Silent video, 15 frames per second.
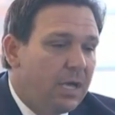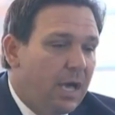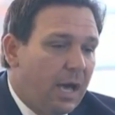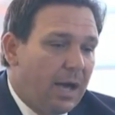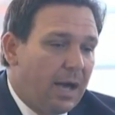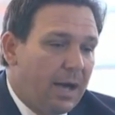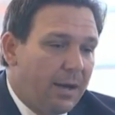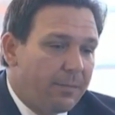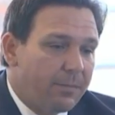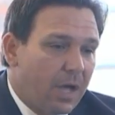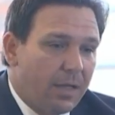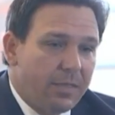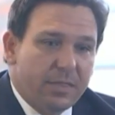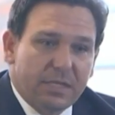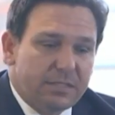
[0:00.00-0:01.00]
Um,
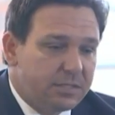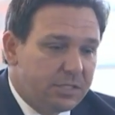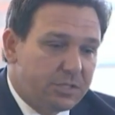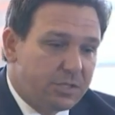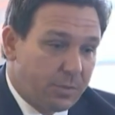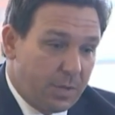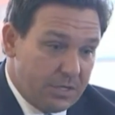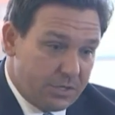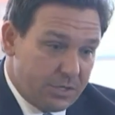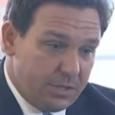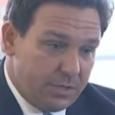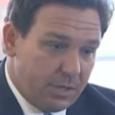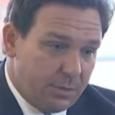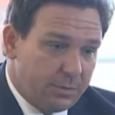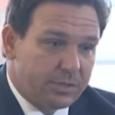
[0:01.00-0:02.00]
on this
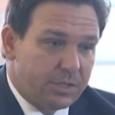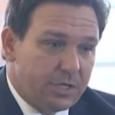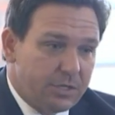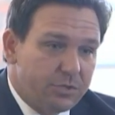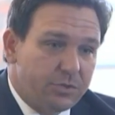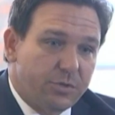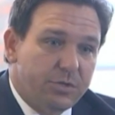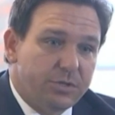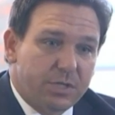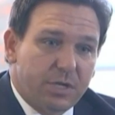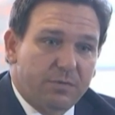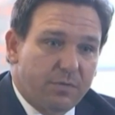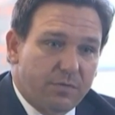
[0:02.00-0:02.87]
situation, there was an intrusion of a